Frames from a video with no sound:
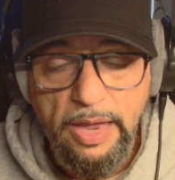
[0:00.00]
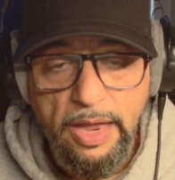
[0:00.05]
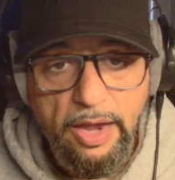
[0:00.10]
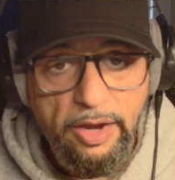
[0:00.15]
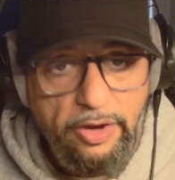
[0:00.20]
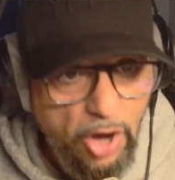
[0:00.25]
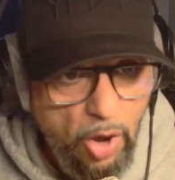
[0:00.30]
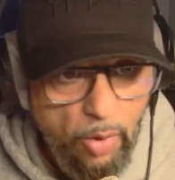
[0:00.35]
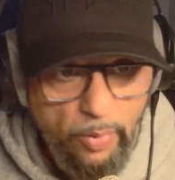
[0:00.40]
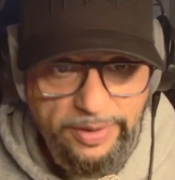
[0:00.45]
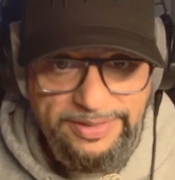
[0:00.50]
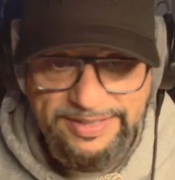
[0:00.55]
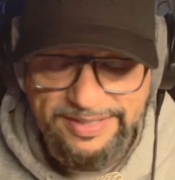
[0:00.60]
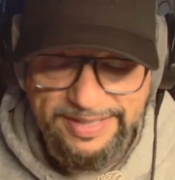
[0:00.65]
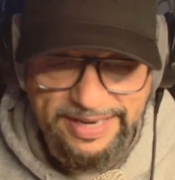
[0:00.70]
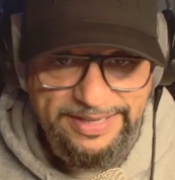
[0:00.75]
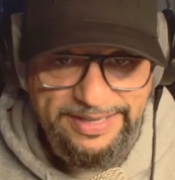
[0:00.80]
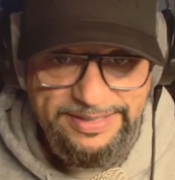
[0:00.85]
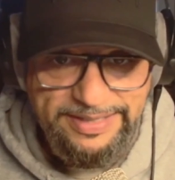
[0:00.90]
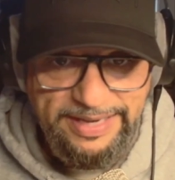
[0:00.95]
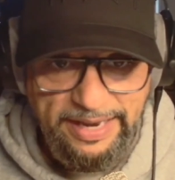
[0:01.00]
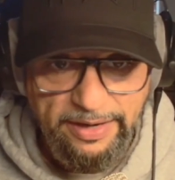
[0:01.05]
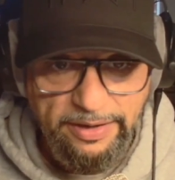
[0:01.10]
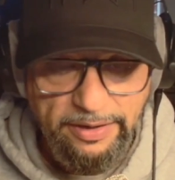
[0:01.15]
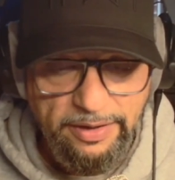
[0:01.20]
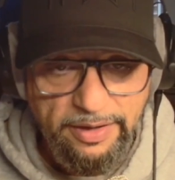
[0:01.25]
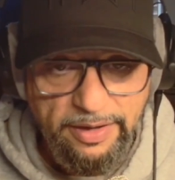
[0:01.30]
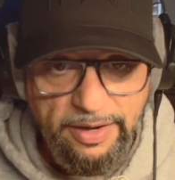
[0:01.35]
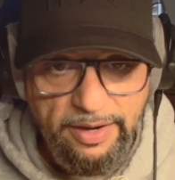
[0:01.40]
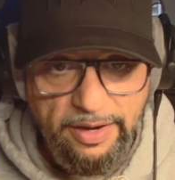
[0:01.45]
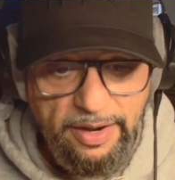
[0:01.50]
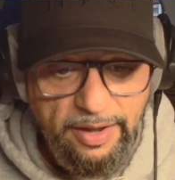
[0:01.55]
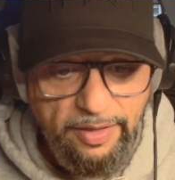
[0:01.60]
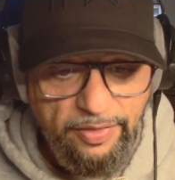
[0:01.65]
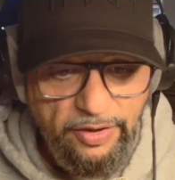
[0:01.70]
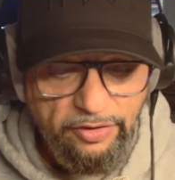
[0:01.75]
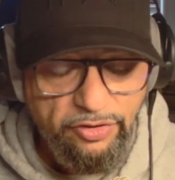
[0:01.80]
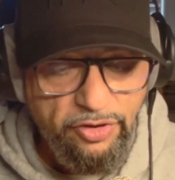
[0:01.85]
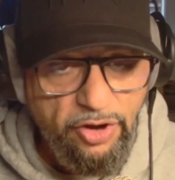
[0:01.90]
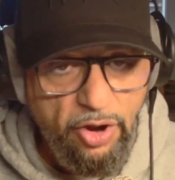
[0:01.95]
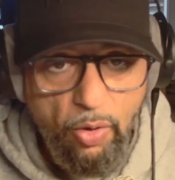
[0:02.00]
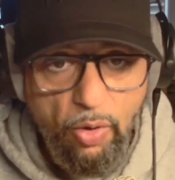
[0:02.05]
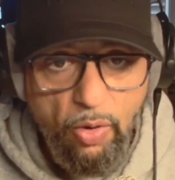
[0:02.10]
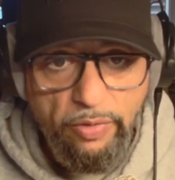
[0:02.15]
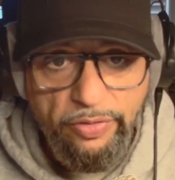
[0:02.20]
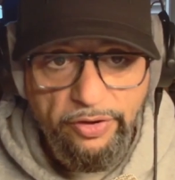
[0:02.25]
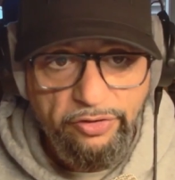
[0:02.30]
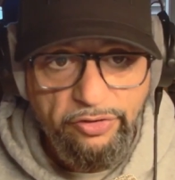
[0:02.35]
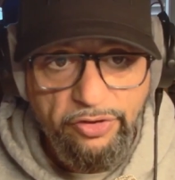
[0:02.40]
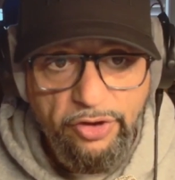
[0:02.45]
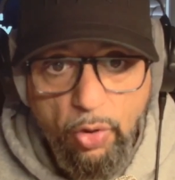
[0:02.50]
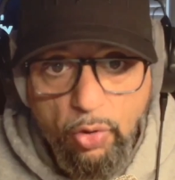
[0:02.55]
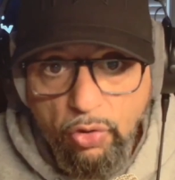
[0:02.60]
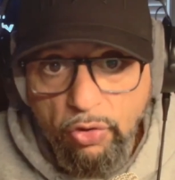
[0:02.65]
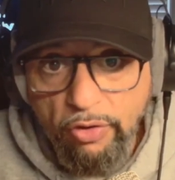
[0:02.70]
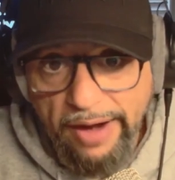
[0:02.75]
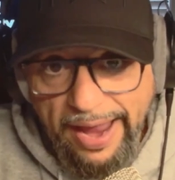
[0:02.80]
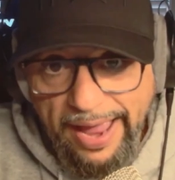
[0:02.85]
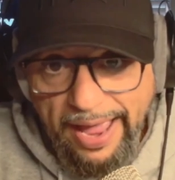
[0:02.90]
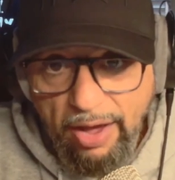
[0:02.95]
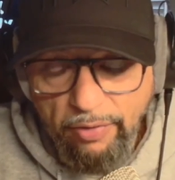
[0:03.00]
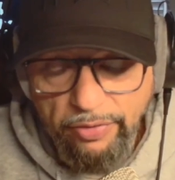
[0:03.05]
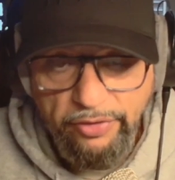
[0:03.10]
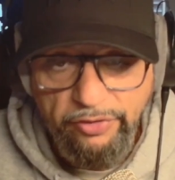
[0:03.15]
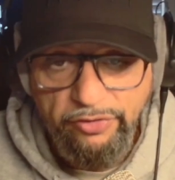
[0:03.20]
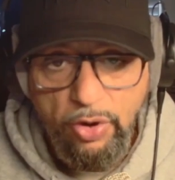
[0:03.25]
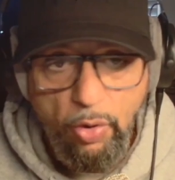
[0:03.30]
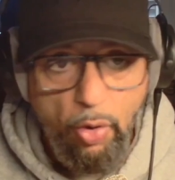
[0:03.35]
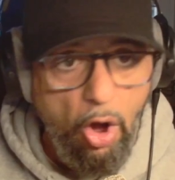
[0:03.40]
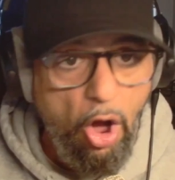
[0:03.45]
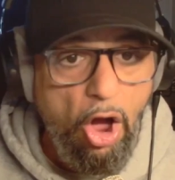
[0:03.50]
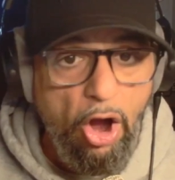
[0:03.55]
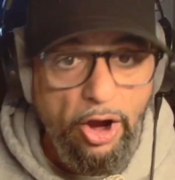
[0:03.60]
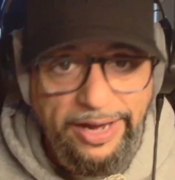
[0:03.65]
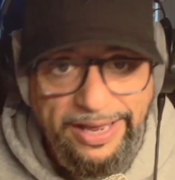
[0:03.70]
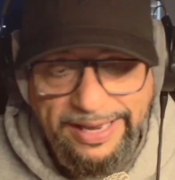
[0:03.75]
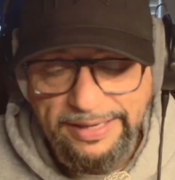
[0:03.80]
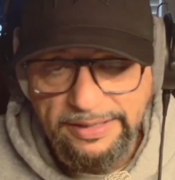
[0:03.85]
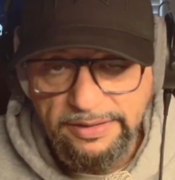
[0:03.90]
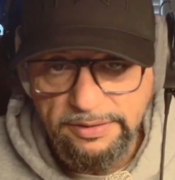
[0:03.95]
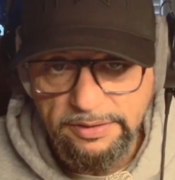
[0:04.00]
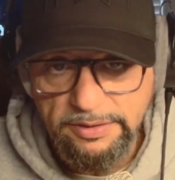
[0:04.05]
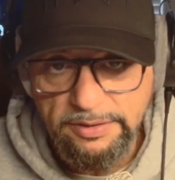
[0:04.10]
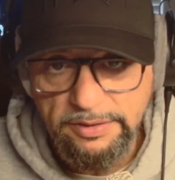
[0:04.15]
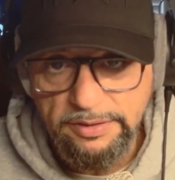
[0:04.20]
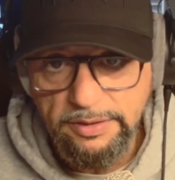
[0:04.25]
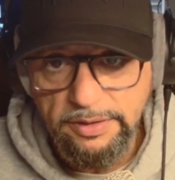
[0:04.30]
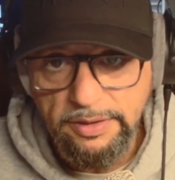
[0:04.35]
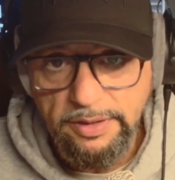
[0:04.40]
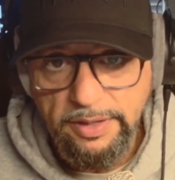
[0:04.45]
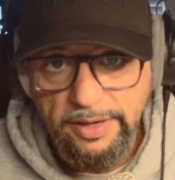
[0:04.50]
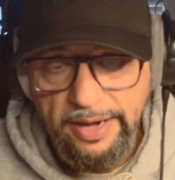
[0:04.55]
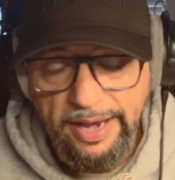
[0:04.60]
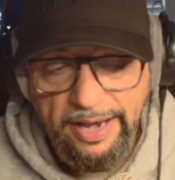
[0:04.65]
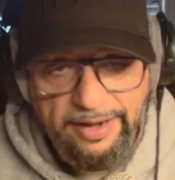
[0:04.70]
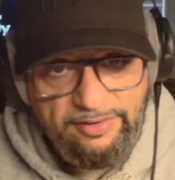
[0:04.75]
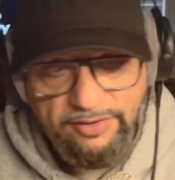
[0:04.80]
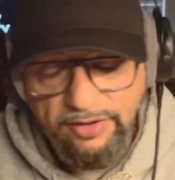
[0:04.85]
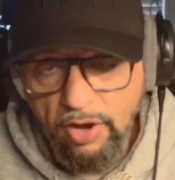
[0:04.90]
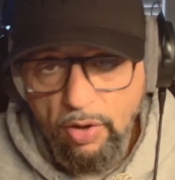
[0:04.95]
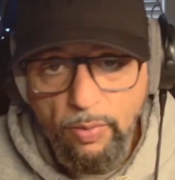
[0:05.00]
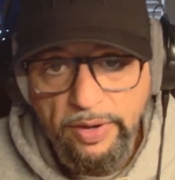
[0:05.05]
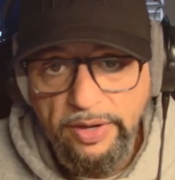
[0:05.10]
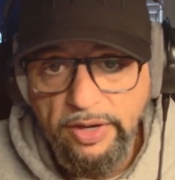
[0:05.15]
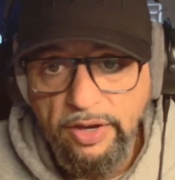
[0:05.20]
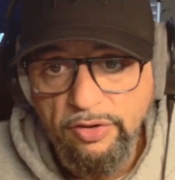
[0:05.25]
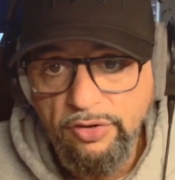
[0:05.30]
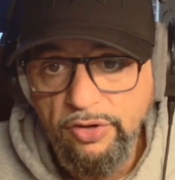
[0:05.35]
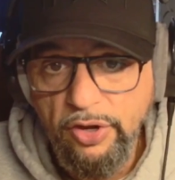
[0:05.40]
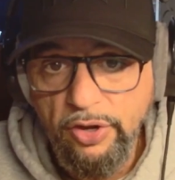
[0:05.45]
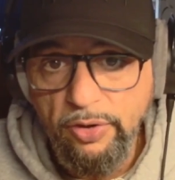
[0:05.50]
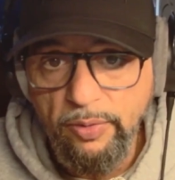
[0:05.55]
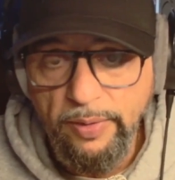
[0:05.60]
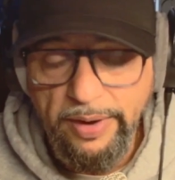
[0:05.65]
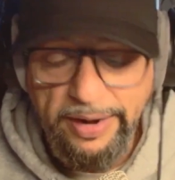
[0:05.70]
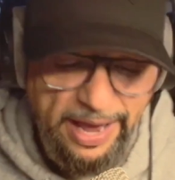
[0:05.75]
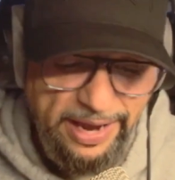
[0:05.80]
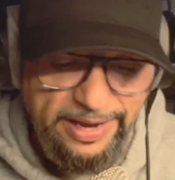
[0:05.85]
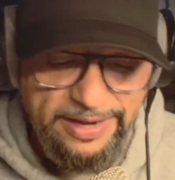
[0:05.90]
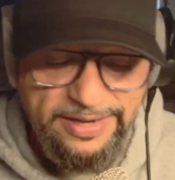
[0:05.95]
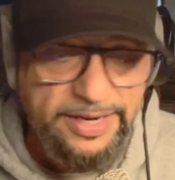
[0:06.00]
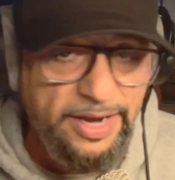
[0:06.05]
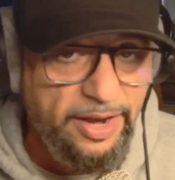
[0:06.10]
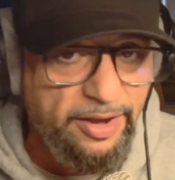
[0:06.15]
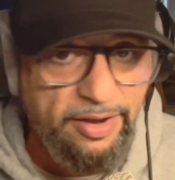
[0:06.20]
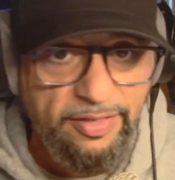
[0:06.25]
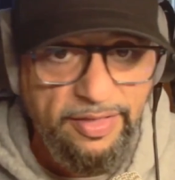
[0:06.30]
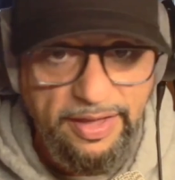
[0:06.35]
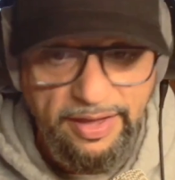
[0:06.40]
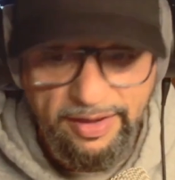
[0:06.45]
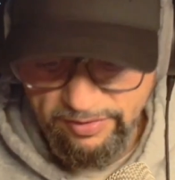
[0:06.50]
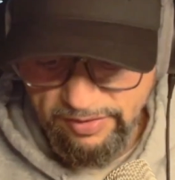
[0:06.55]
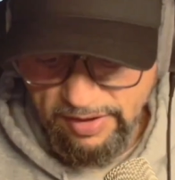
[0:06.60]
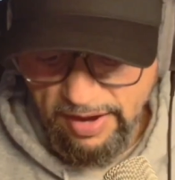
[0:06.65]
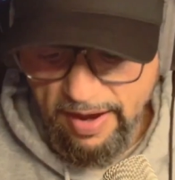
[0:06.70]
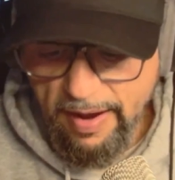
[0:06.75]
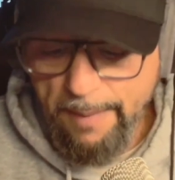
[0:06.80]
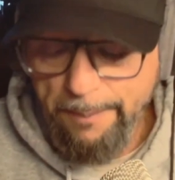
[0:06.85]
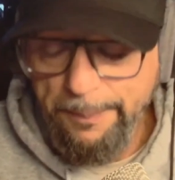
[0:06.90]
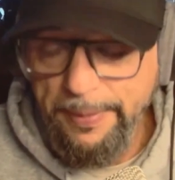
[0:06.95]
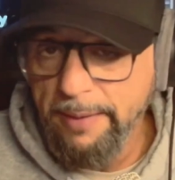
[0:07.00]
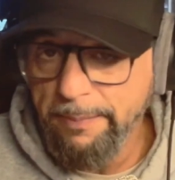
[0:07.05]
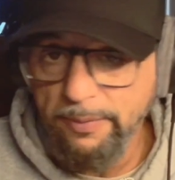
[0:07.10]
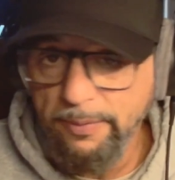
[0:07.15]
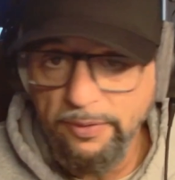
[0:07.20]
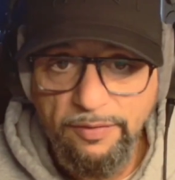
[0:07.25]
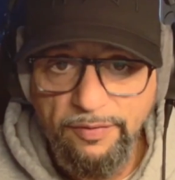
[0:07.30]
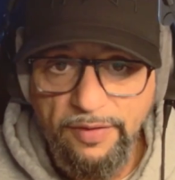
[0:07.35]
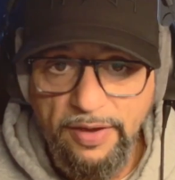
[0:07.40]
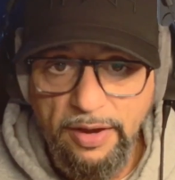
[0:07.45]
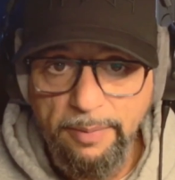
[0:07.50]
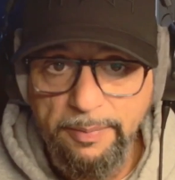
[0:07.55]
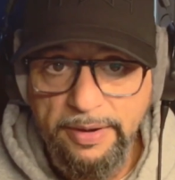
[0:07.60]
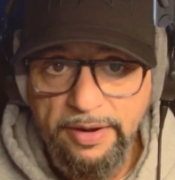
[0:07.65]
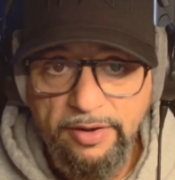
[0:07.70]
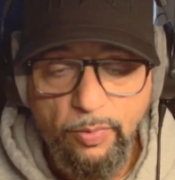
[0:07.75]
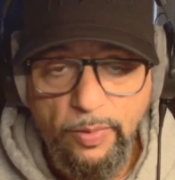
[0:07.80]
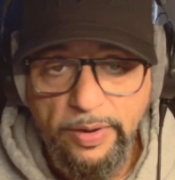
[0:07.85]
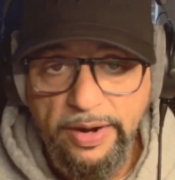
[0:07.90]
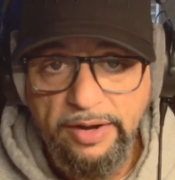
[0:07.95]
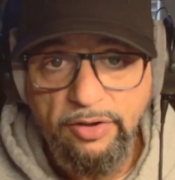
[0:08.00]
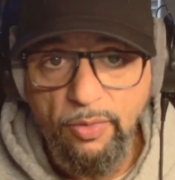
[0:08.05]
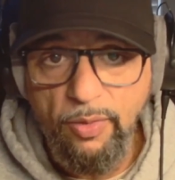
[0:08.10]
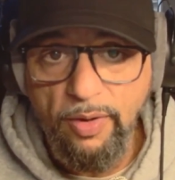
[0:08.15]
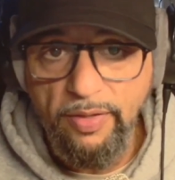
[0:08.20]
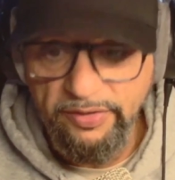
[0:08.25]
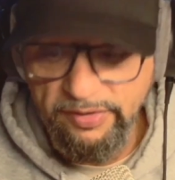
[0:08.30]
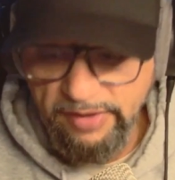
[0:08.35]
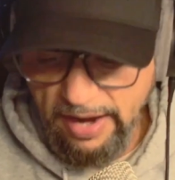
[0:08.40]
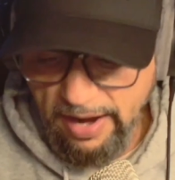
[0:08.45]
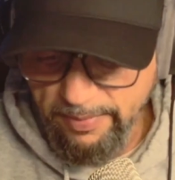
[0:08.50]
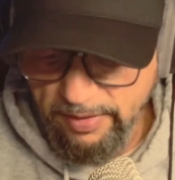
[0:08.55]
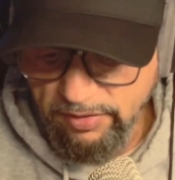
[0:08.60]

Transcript: No one sees it. There's no crowd. There's no audience. It's still what you do. And I can tell you this, people development is what I do all the time.